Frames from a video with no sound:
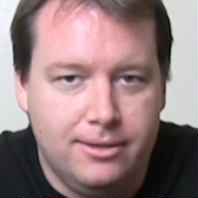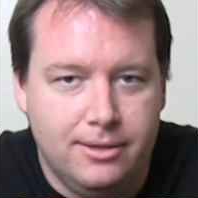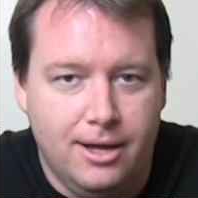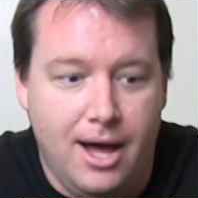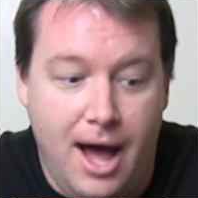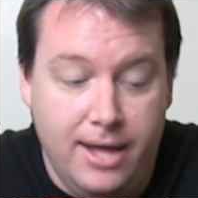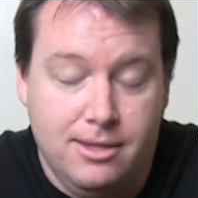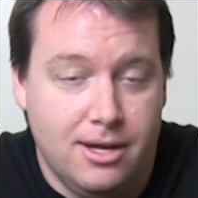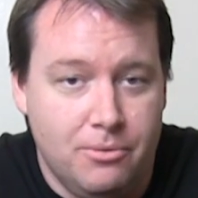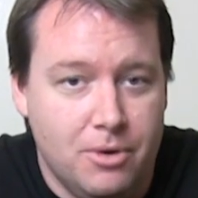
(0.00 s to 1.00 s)
I
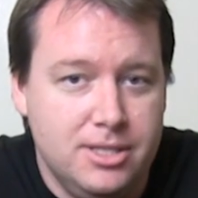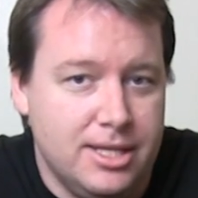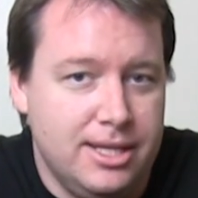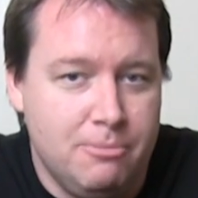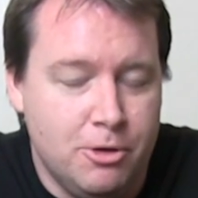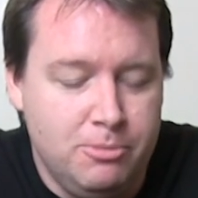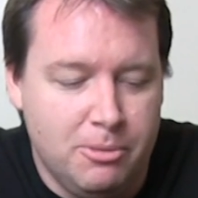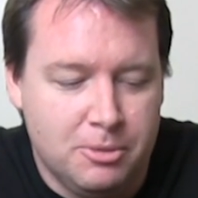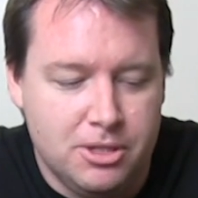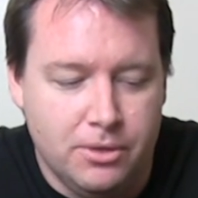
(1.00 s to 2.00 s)
thought it was. I think most
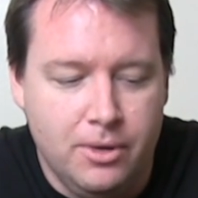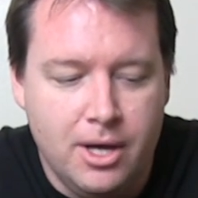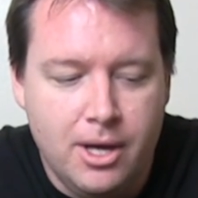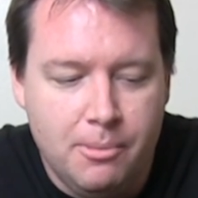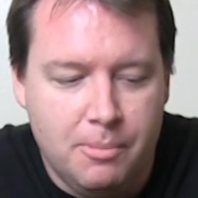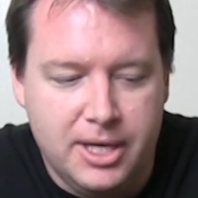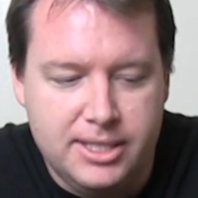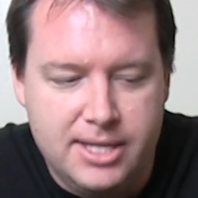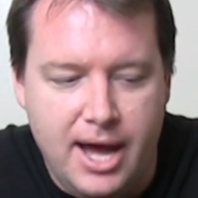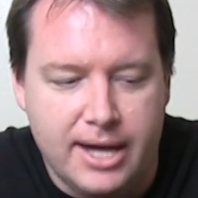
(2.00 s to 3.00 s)
people do, but
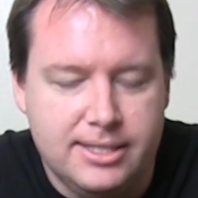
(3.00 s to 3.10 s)
it's not.